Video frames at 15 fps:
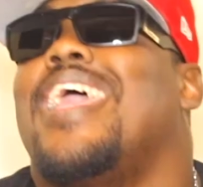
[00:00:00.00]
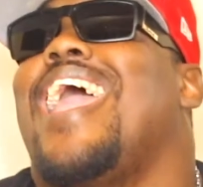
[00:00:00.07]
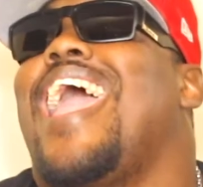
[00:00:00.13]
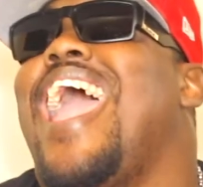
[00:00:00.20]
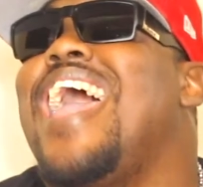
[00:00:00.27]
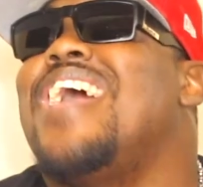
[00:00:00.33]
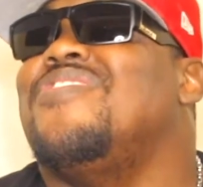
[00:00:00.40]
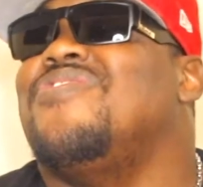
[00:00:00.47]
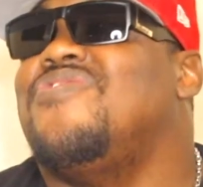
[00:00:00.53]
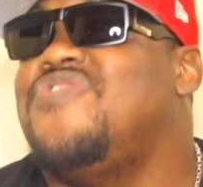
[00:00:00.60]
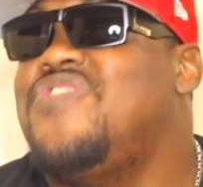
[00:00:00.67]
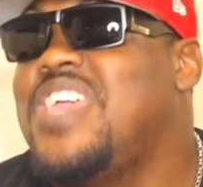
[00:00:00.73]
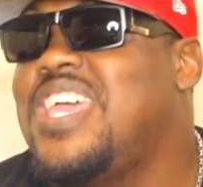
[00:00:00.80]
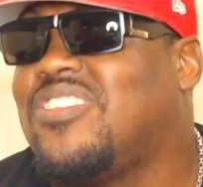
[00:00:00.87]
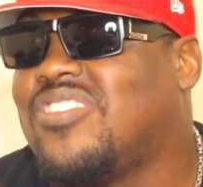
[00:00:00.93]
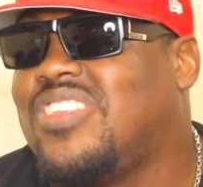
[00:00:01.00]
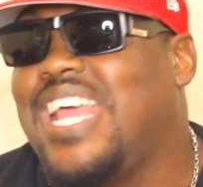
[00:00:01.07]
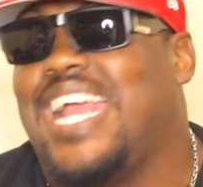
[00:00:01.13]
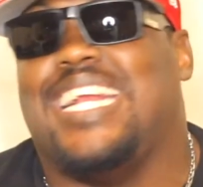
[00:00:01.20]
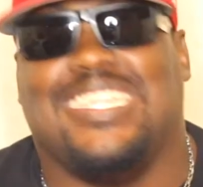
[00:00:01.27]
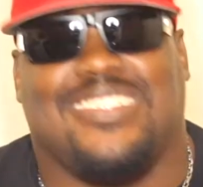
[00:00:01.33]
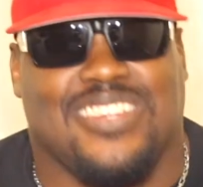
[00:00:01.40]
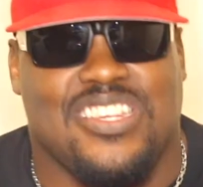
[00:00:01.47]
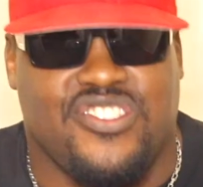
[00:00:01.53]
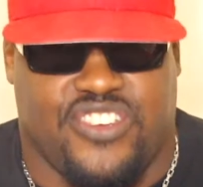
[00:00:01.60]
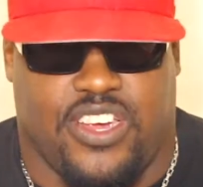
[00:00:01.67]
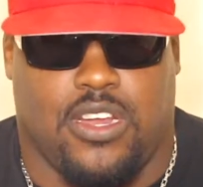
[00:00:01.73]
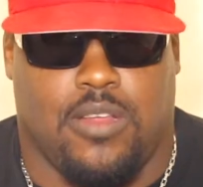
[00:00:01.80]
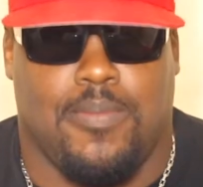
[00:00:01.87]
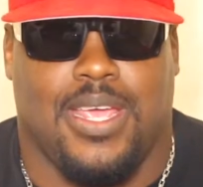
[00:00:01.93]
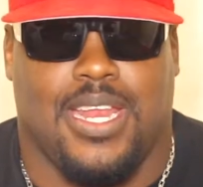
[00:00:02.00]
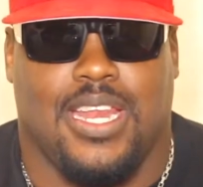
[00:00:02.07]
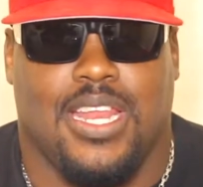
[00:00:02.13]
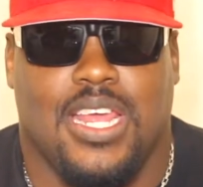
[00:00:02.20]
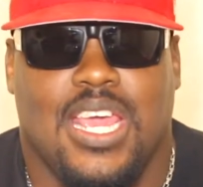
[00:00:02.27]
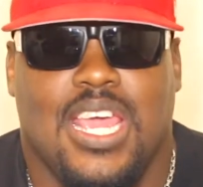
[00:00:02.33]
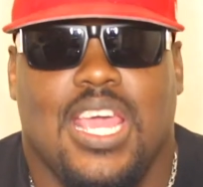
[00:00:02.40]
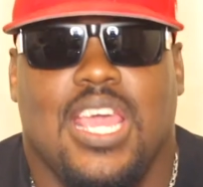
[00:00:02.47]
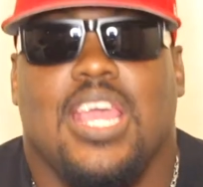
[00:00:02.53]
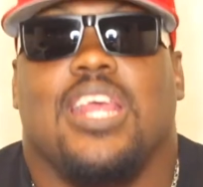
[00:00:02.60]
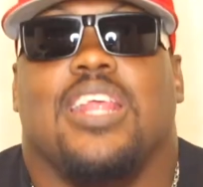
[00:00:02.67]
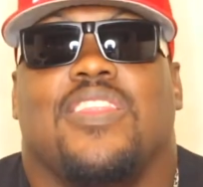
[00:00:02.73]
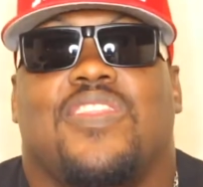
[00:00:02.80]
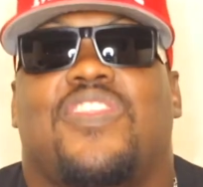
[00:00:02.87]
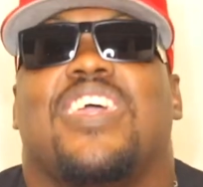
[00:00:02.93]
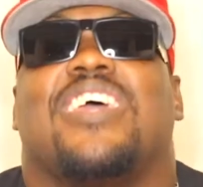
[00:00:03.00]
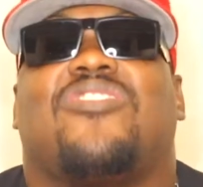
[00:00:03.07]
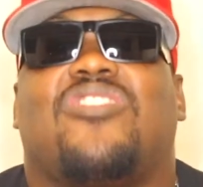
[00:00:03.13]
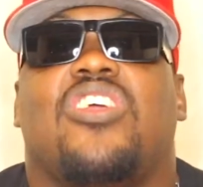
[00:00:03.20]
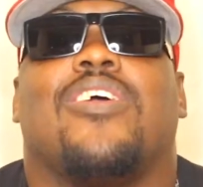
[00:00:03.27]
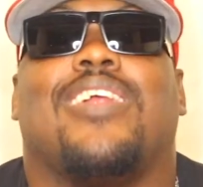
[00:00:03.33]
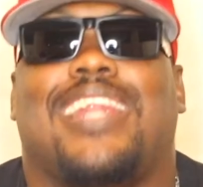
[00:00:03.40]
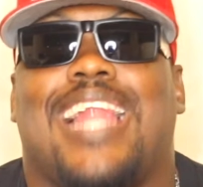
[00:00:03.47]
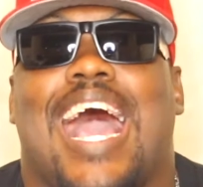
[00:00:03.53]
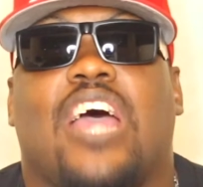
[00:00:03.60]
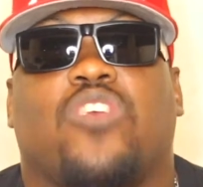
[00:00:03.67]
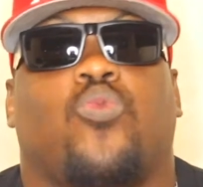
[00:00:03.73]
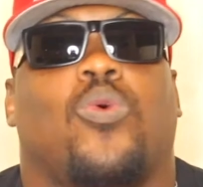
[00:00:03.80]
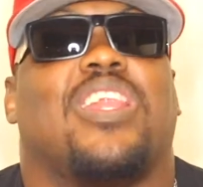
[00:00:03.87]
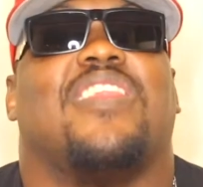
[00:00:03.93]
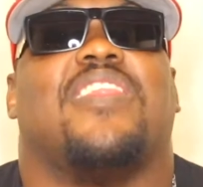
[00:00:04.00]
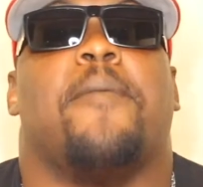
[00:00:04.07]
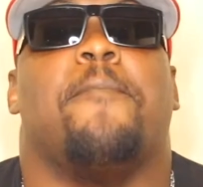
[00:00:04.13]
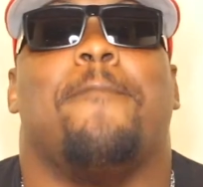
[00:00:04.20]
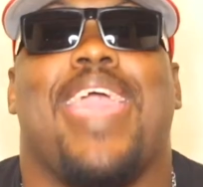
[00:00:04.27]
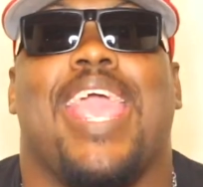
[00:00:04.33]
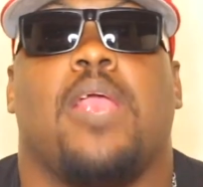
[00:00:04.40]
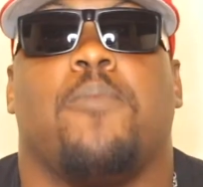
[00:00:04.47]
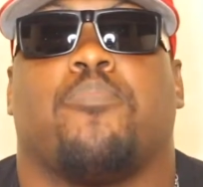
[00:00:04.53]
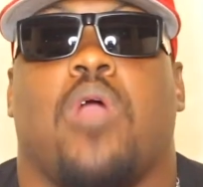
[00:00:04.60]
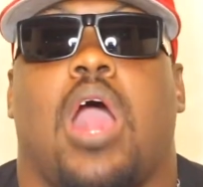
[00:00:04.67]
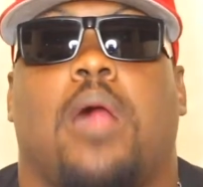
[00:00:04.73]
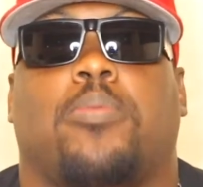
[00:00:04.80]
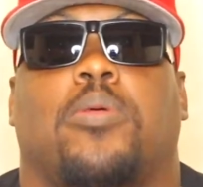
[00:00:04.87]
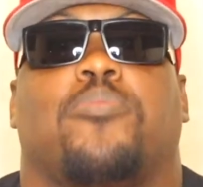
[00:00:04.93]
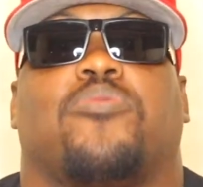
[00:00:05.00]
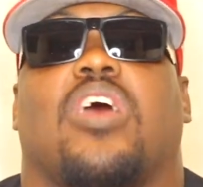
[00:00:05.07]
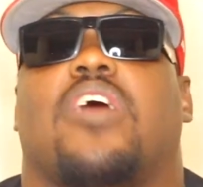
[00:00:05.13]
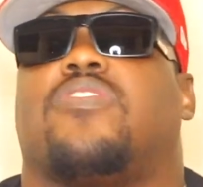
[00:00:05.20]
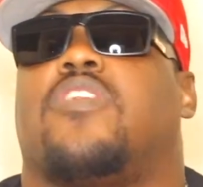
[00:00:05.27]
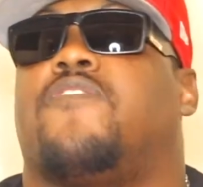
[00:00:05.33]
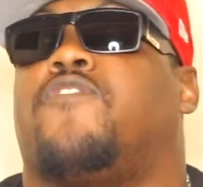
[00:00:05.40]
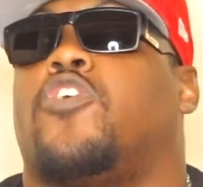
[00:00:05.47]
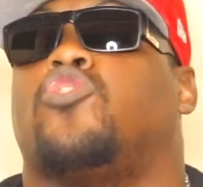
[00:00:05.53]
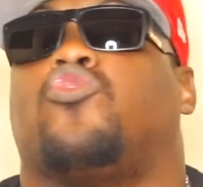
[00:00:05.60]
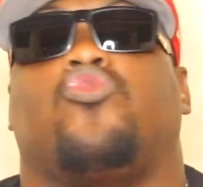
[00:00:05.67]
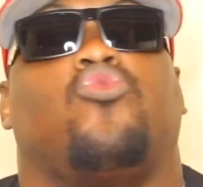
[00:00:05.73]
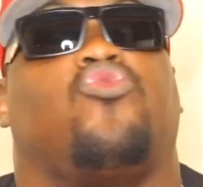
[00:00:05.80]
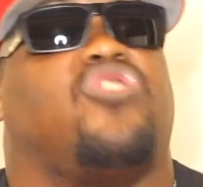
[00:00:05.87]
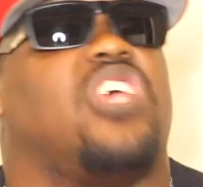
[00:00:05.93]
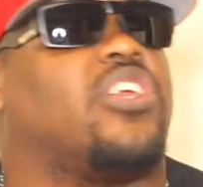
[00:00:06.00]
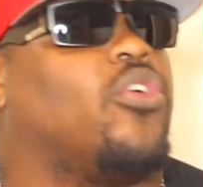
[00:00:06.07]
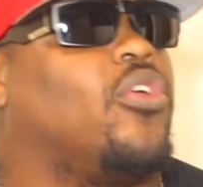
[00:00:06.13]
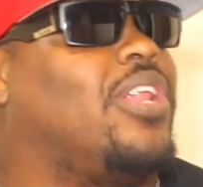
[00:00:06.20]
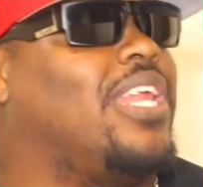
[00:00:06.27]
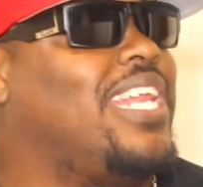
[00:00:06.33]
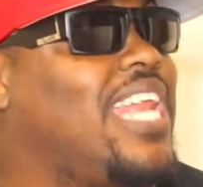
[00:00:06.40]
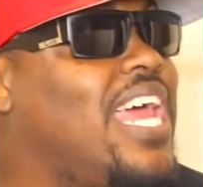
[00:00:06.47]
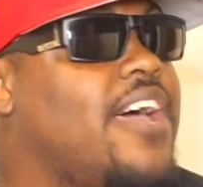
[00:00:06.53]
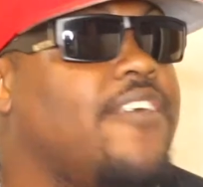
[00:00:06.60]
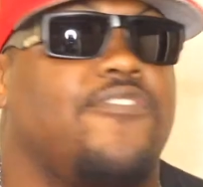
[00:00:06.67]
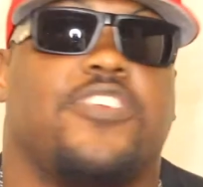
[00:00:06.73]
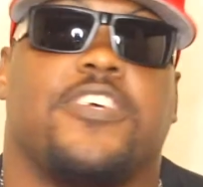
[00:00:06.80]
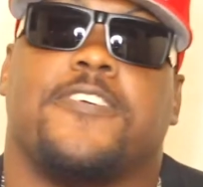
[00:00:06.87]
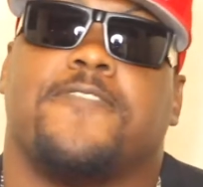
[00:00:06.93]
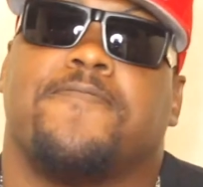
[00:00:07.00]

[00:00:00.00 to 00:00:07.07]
And this, ladies and gentlemen, this here lies one of the main problems of the virtue signaling left.